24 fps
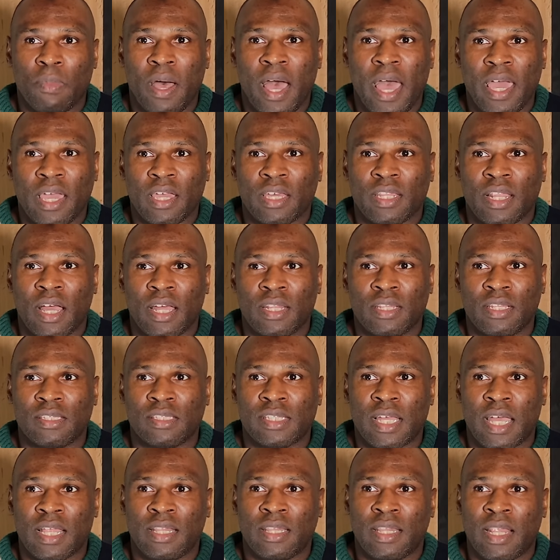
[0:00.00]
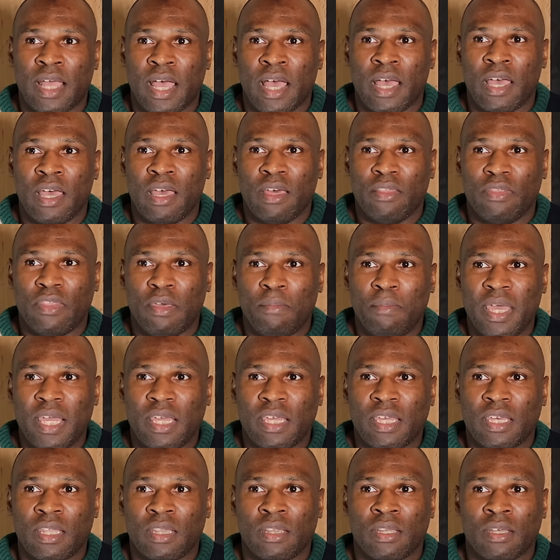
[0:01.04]
but I can understand that they're
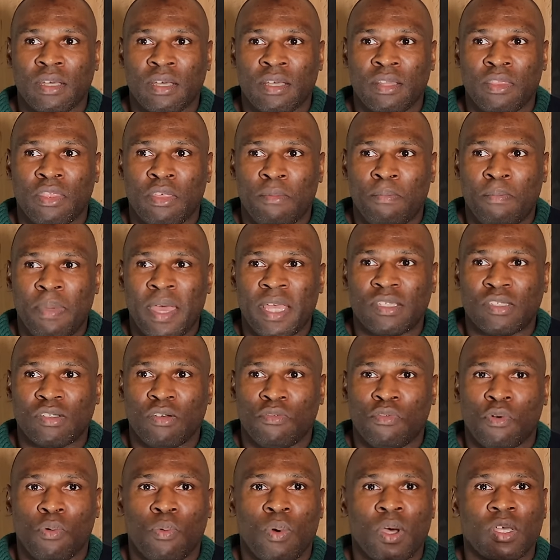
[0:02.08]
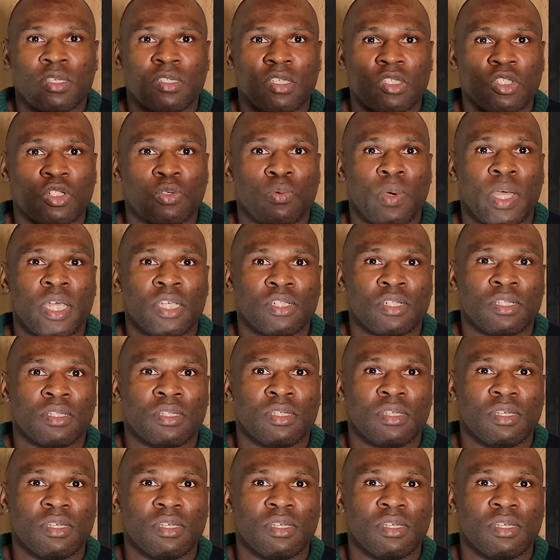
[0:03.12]
making the best of a worse situation.